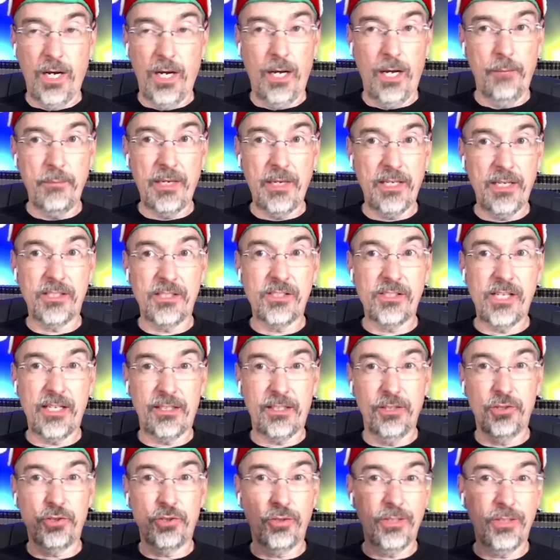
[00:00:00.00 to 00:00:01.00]
I'm not exactly
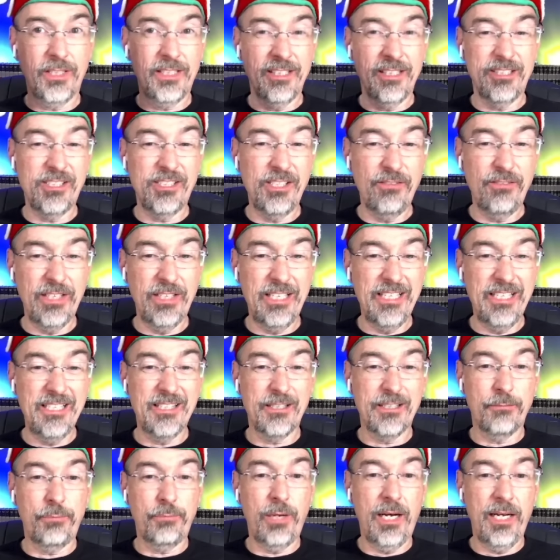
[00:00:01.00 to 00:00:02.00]
sure that it's even in
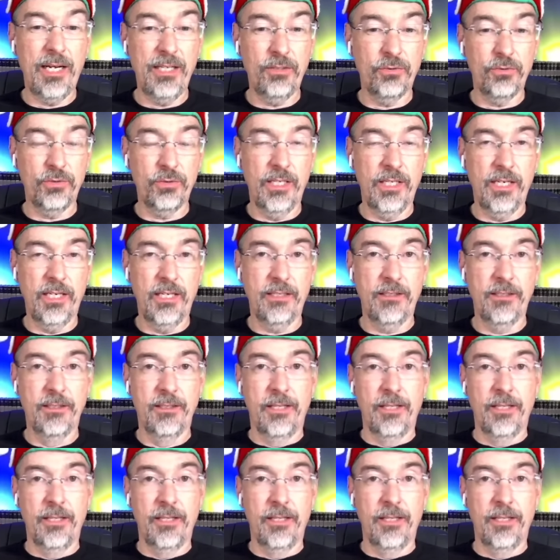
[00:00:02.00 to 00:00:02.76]
the pile yet. Here we